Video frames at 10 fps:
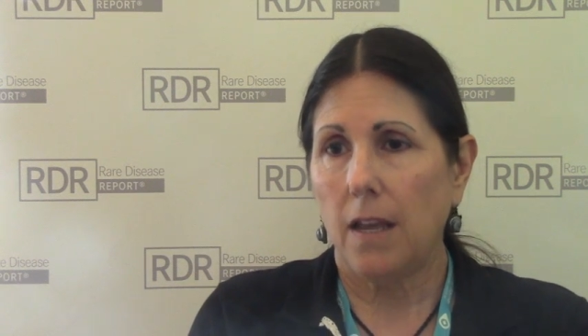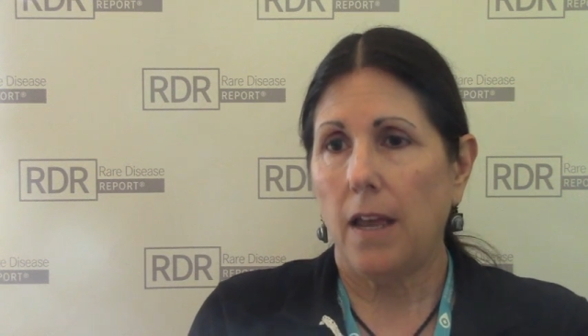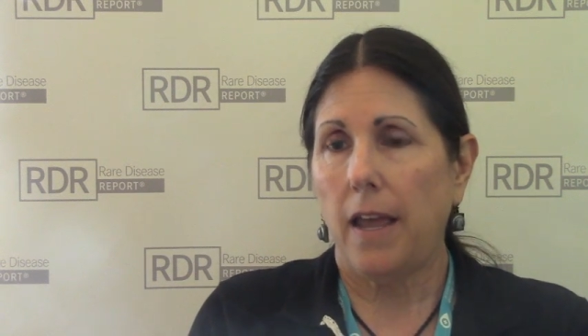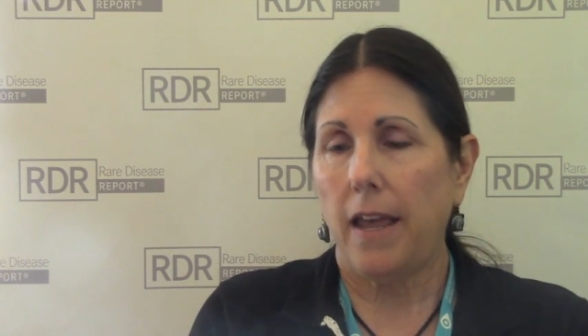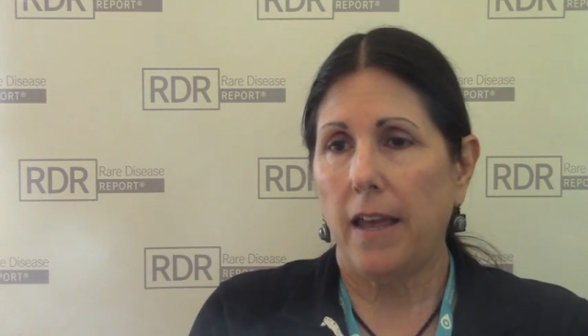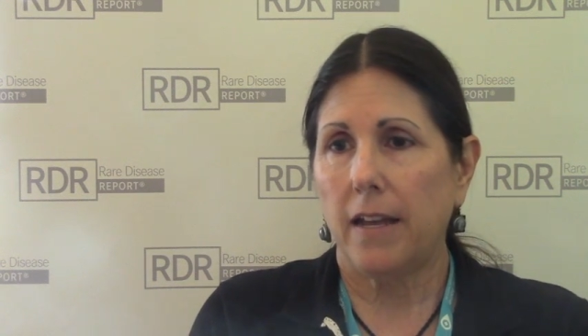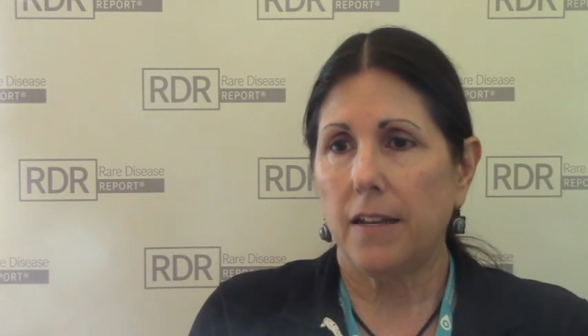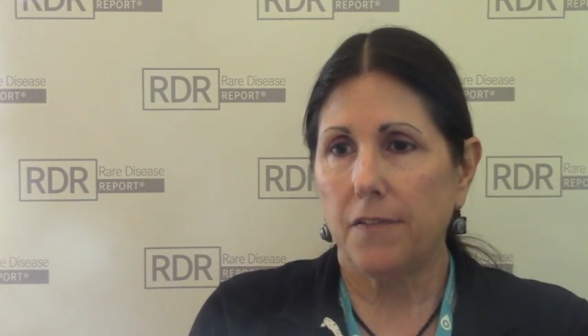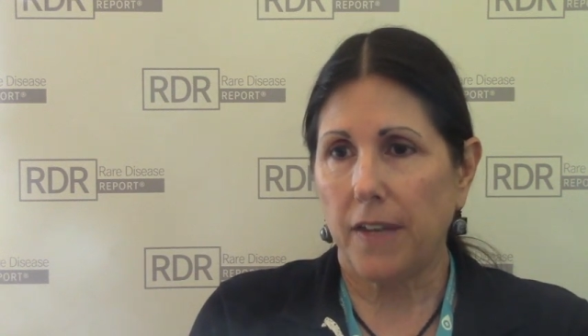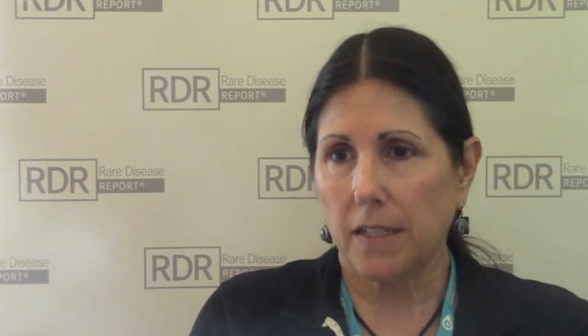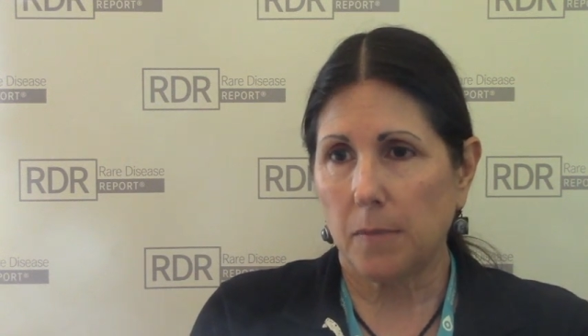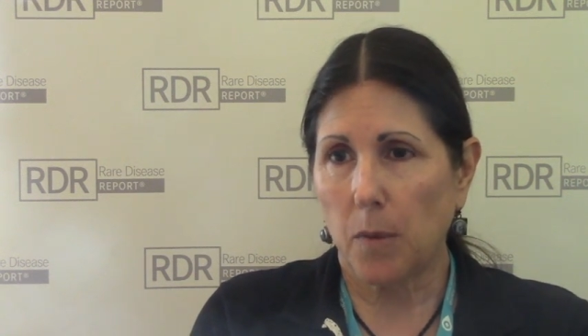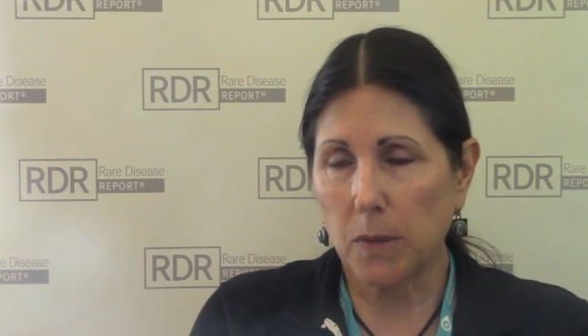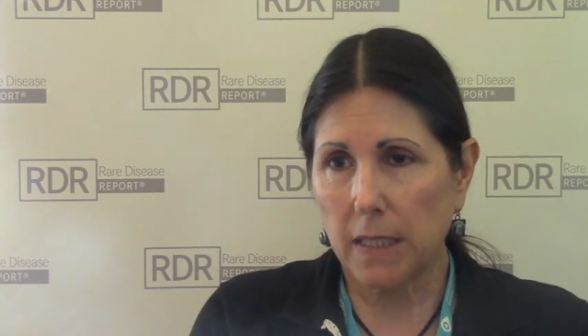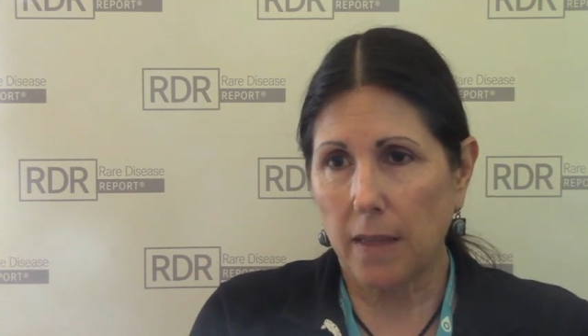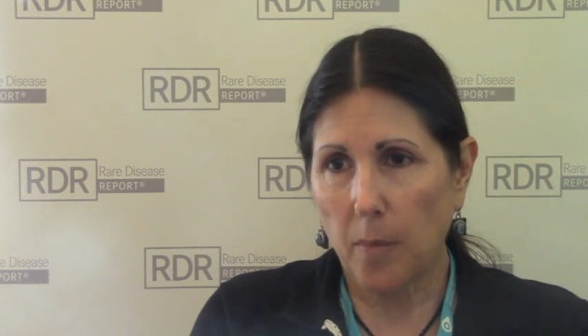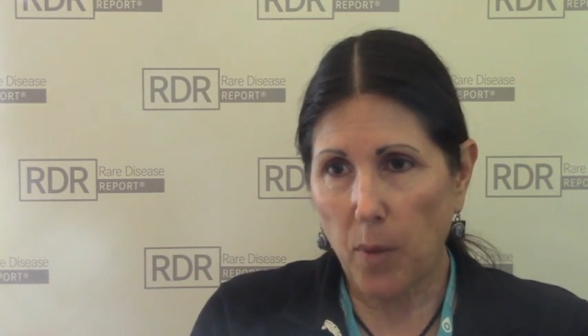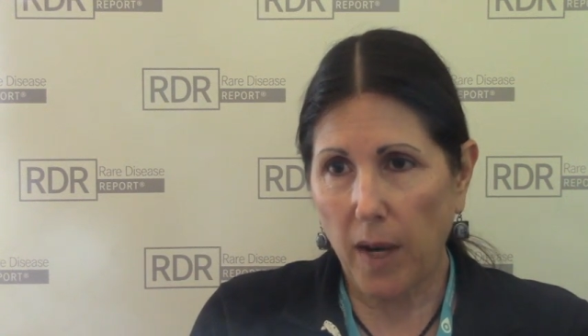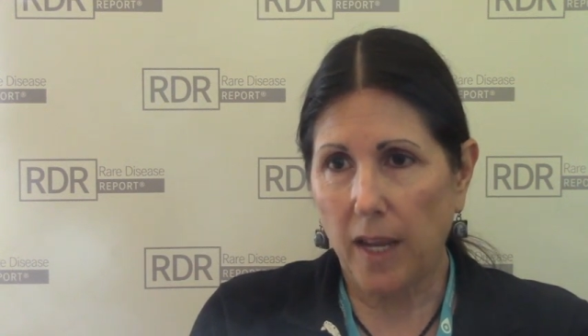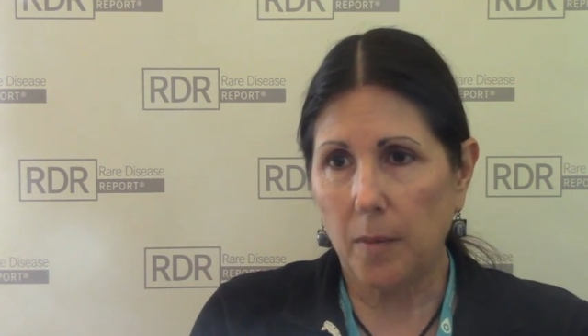and it affects mostly the
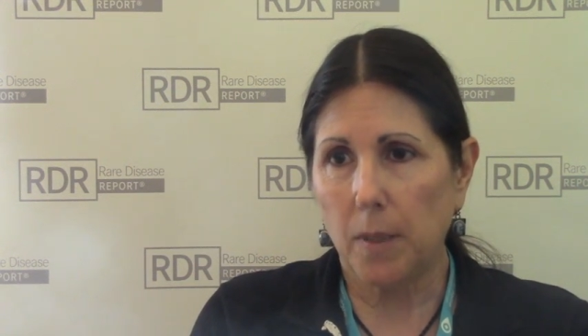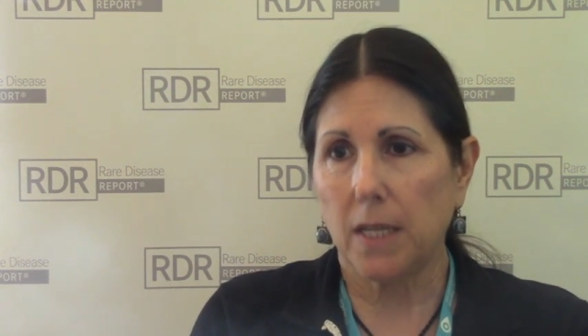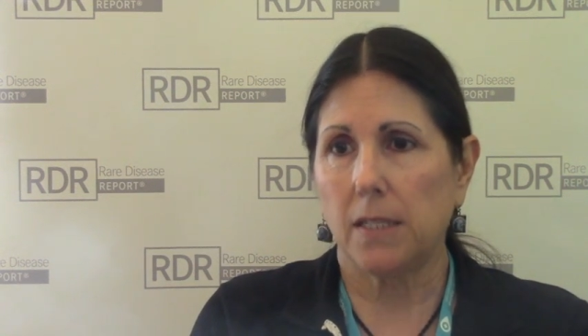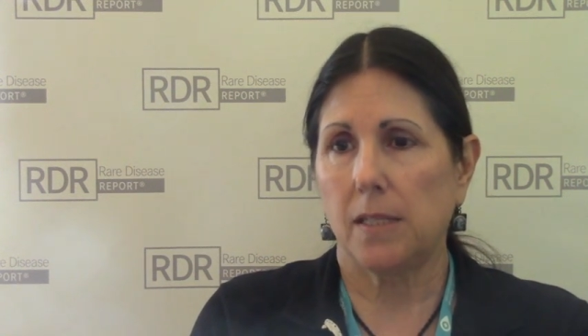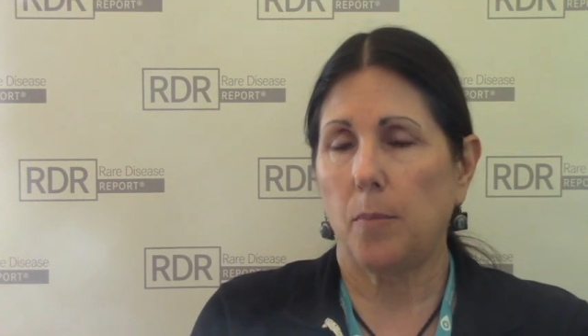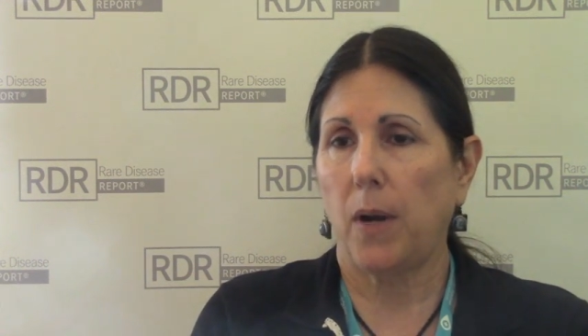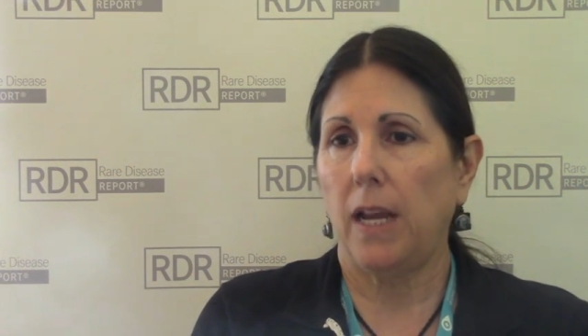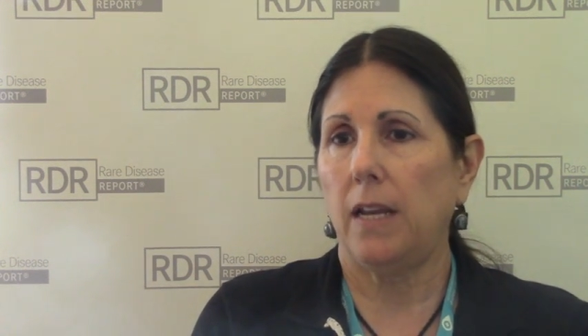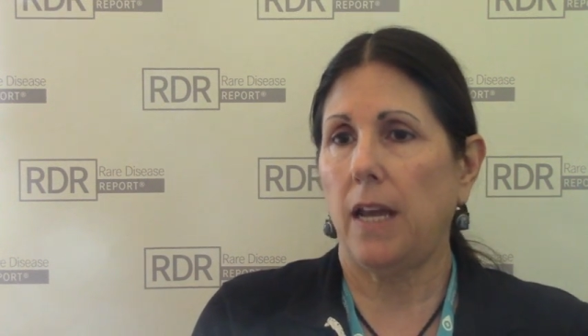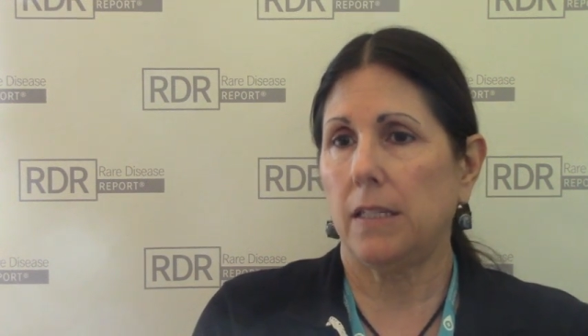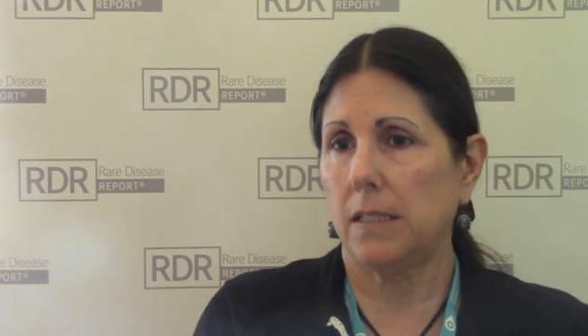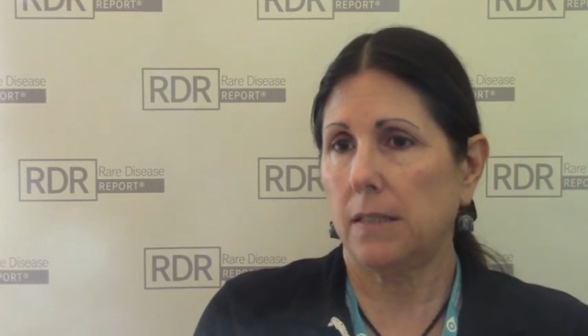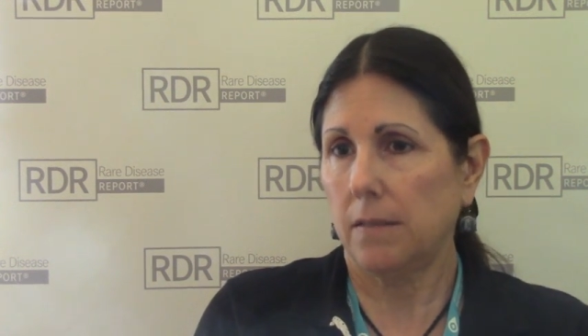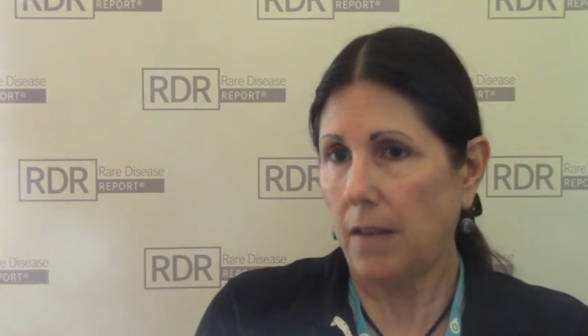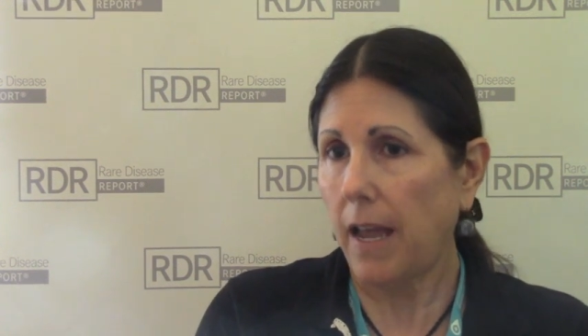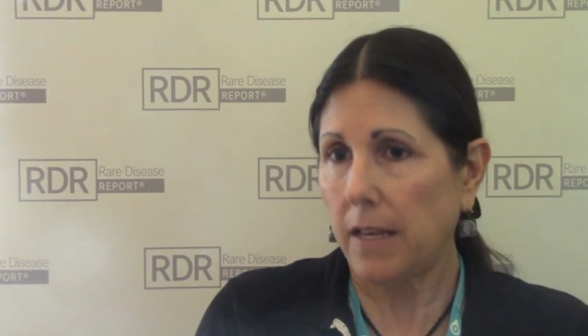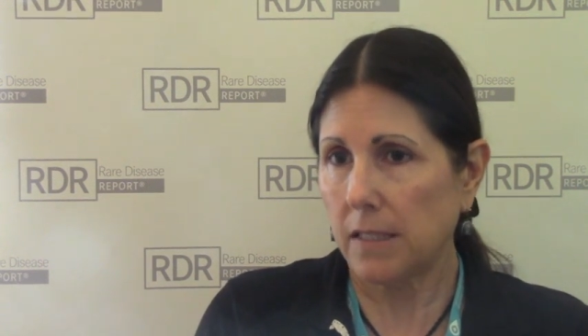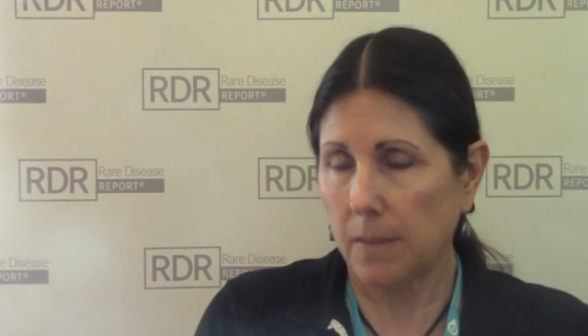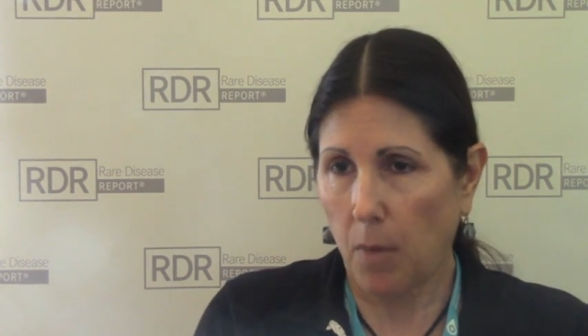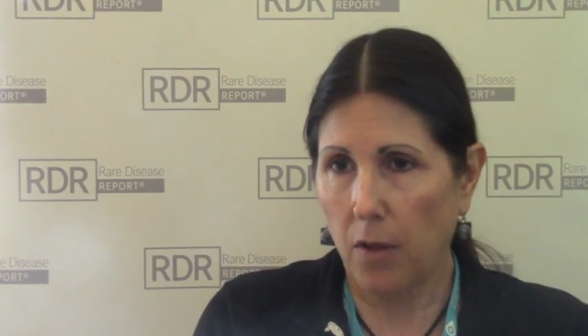brain because the brain has,
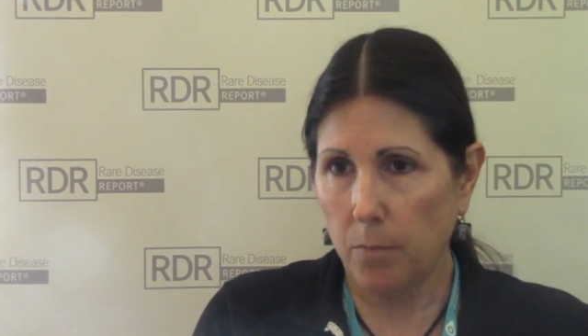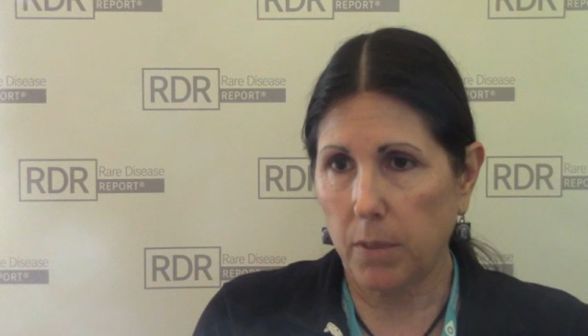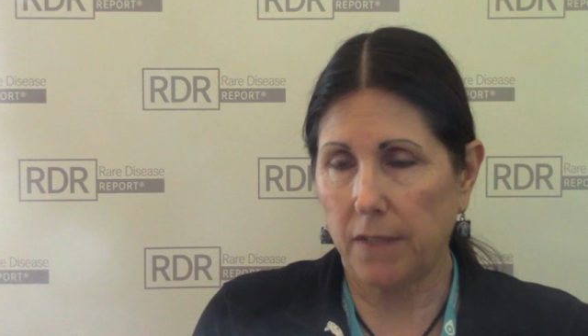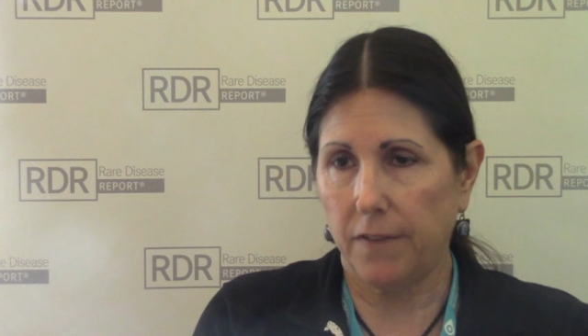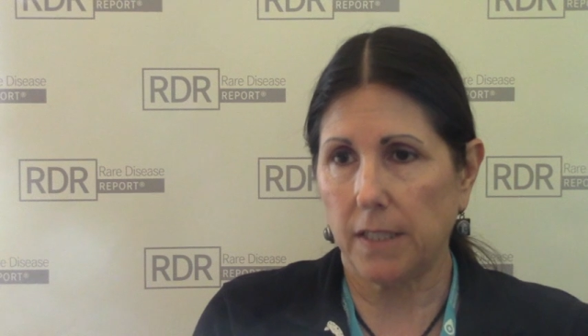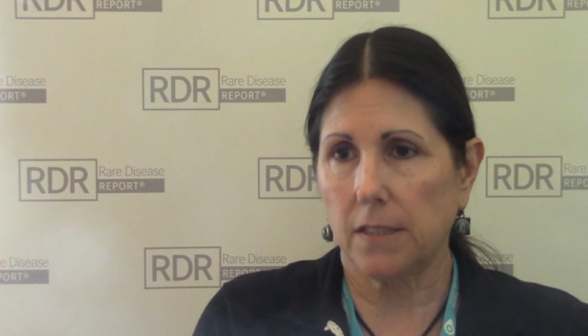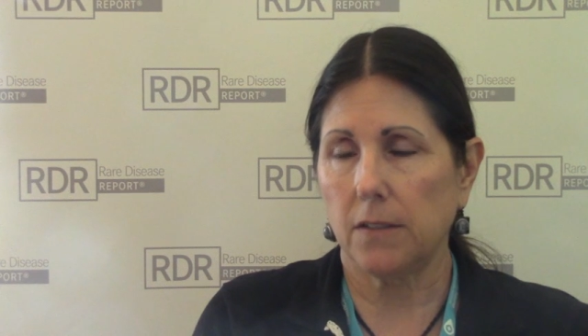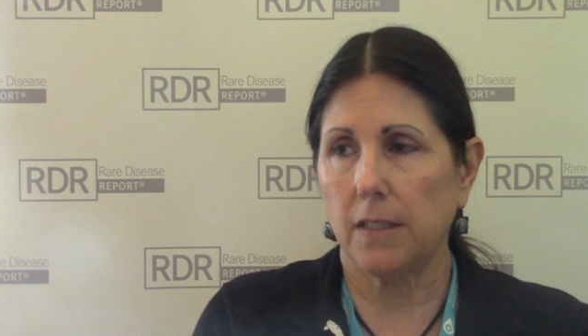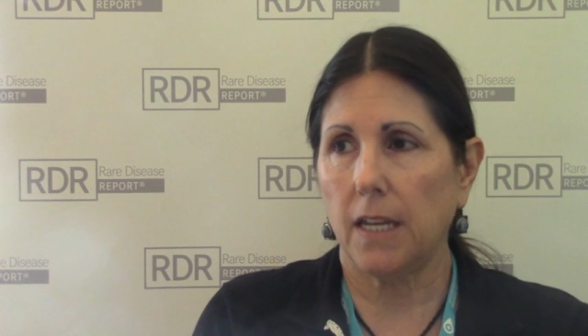has small blood vessels.